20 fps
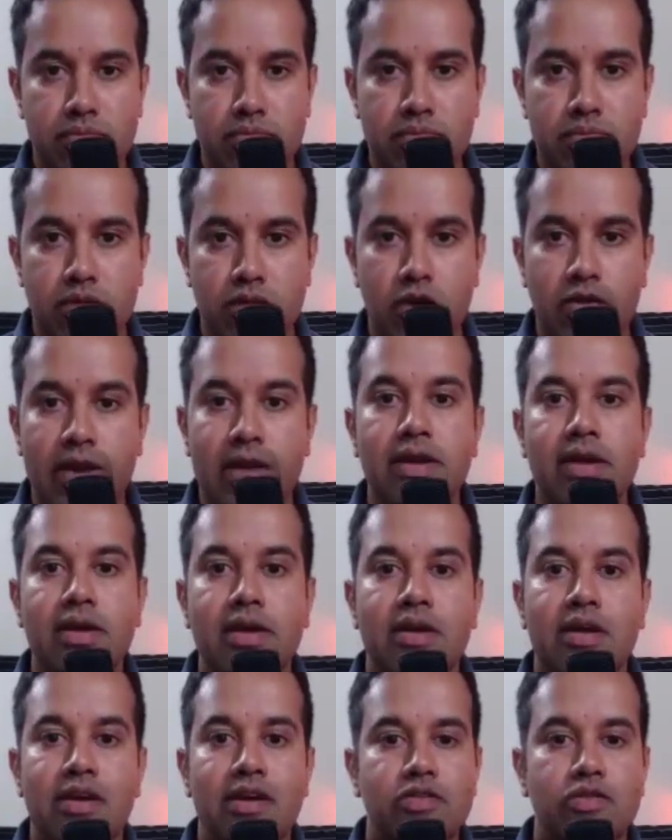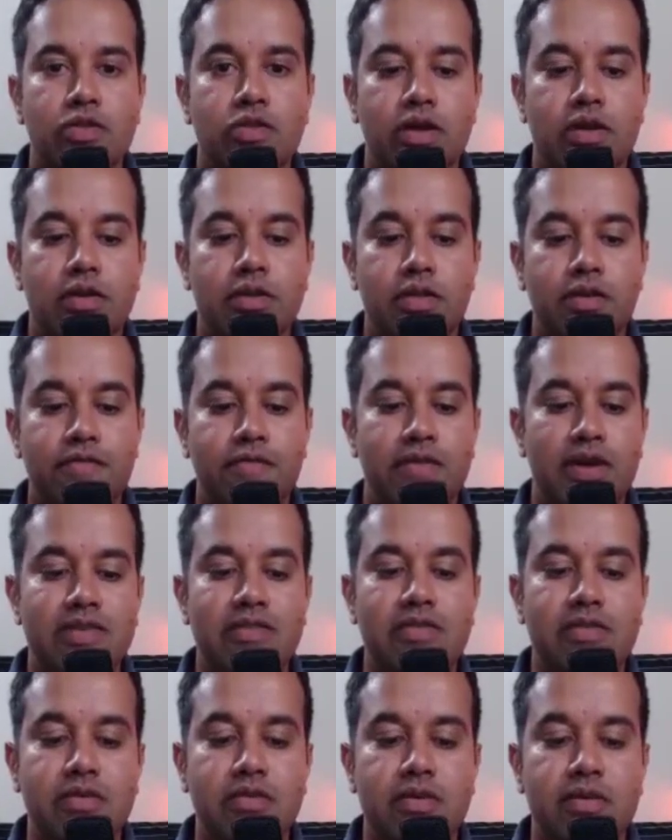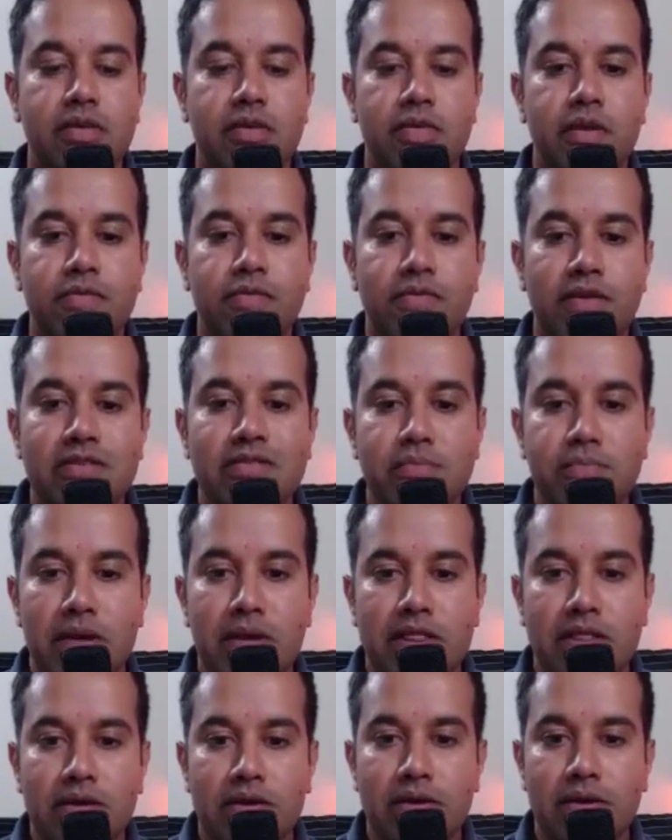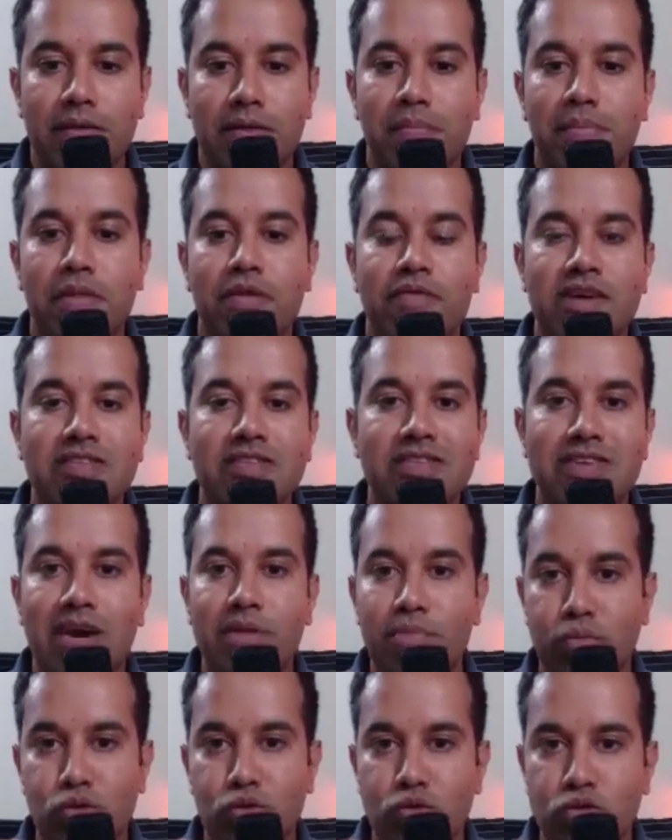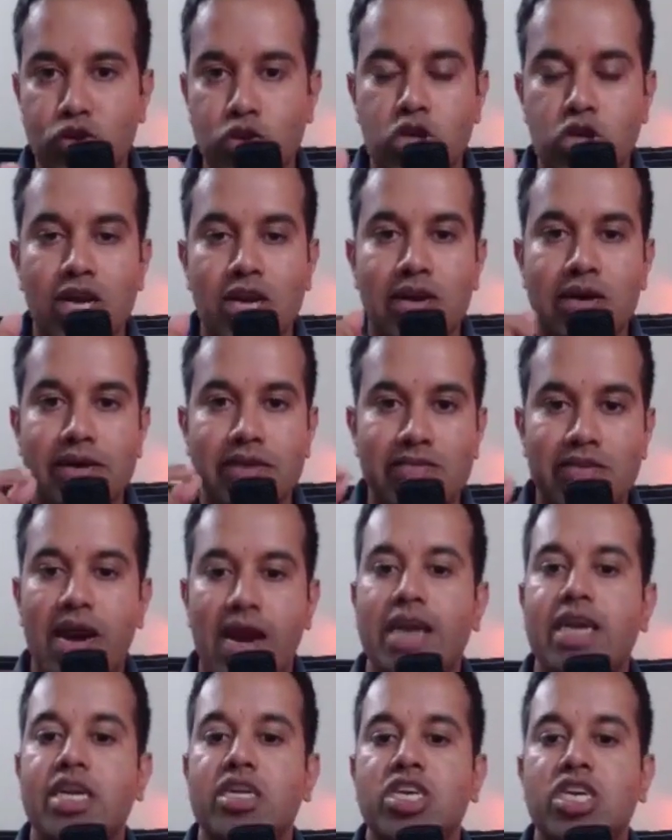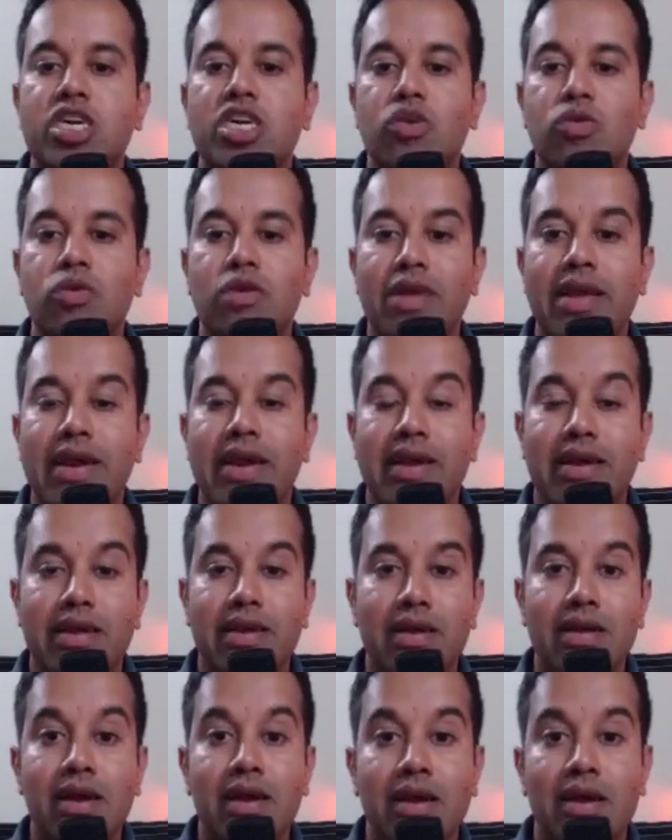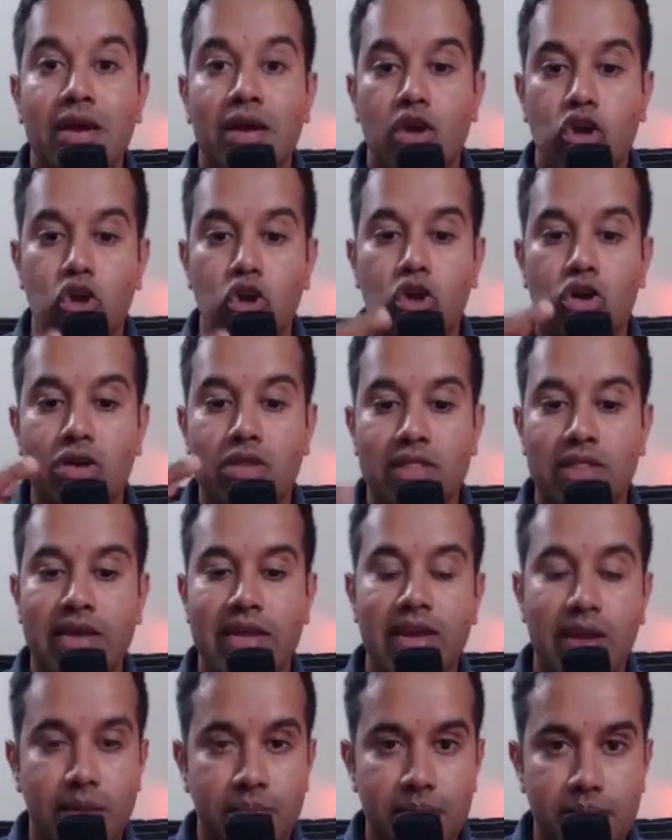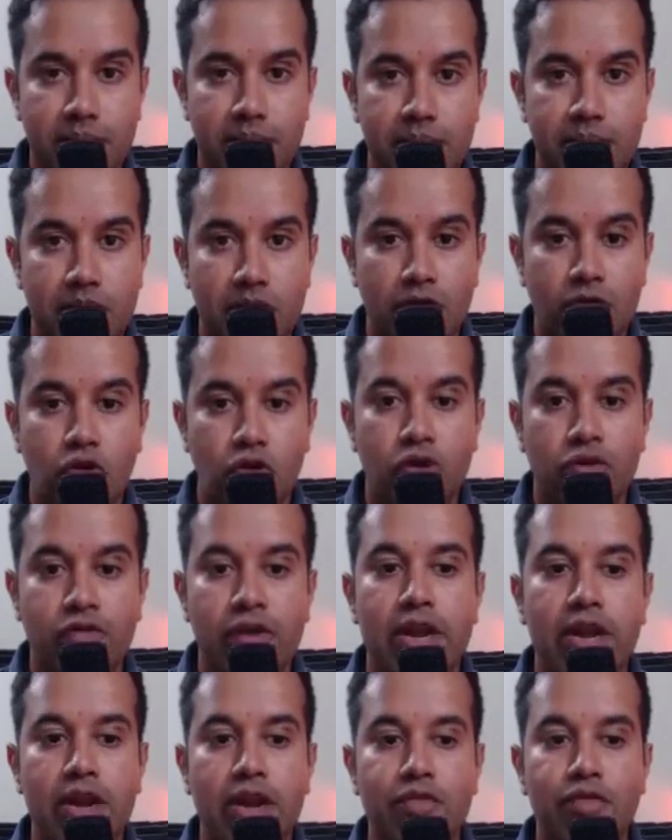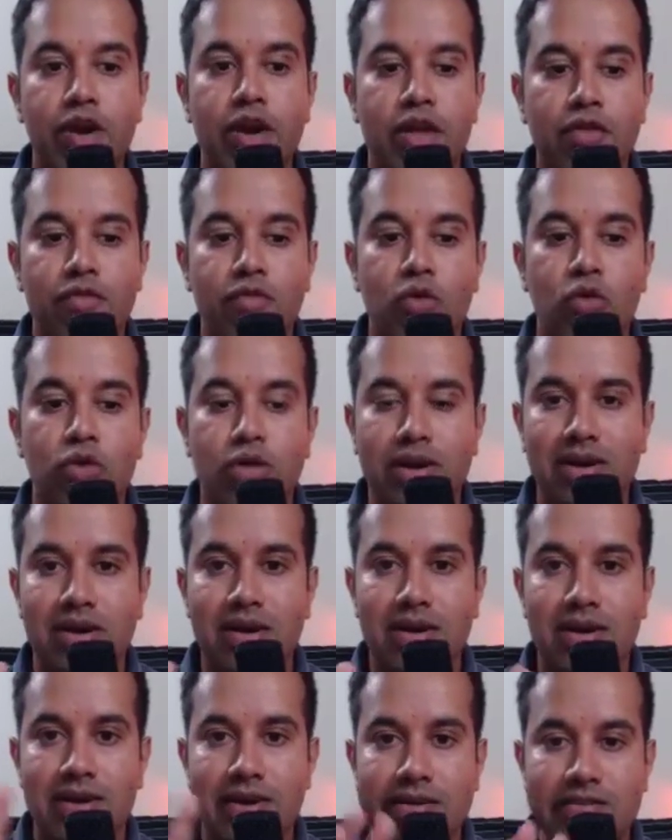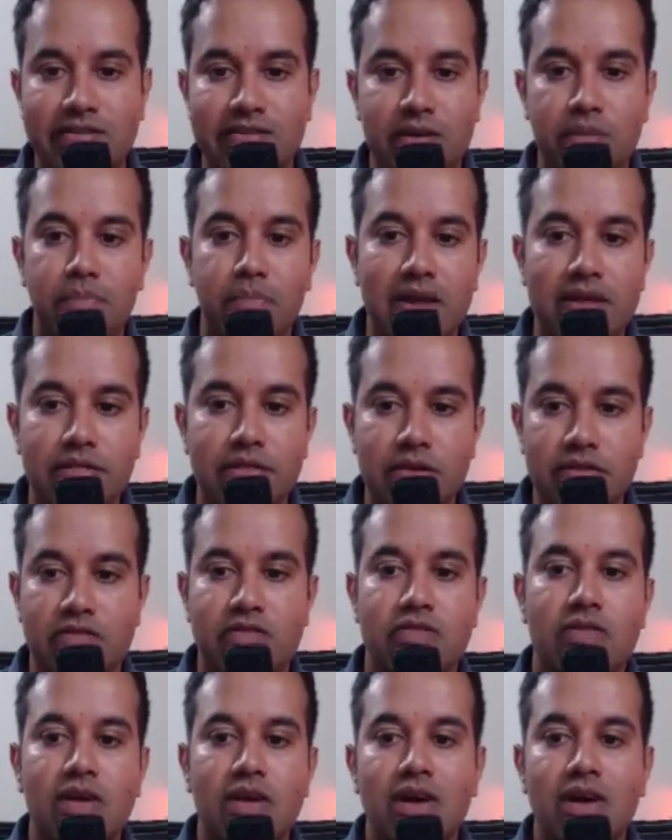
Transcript: Okay, so the first method, the first approach, the strategy to creating your theme for 2024 is simply this.